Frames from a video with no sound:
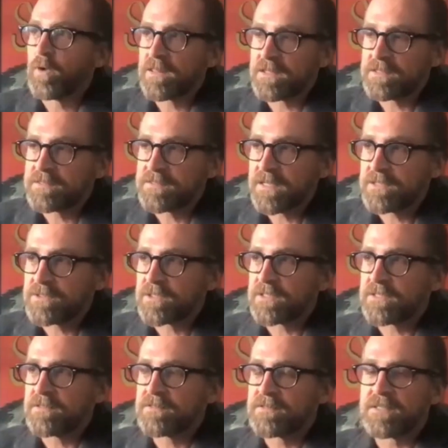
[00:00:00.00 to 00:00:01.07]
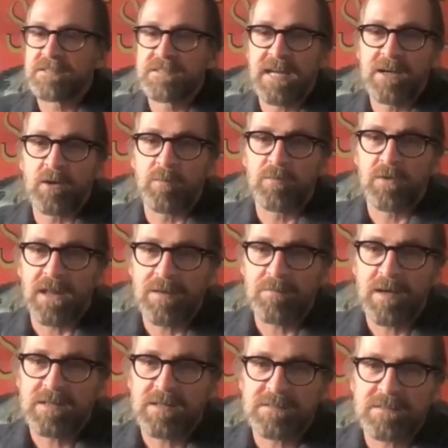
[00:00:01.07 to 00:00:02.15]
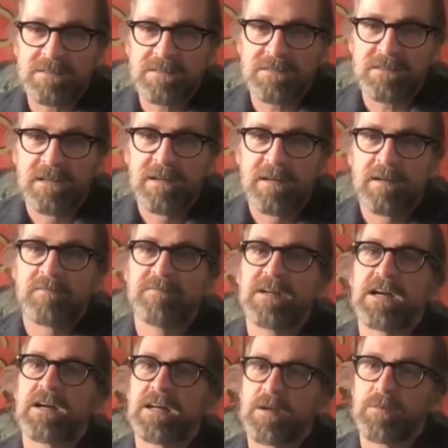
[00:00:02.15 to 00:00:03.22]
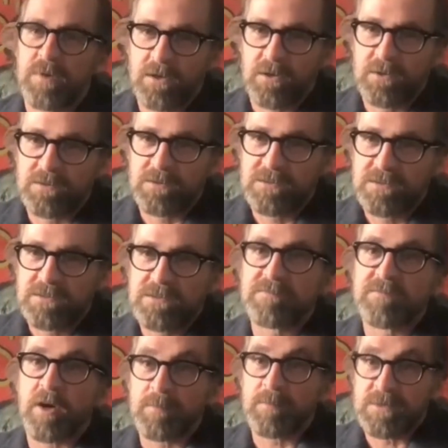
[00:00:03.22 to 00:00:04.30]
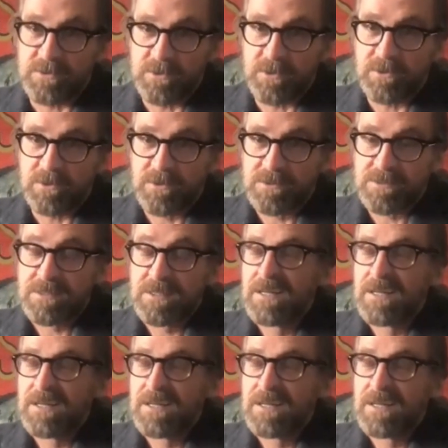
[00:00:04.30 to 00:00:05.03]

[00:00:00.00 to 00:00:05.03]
with intention to sacred plant medicines, very opposed to pharmaceuticals.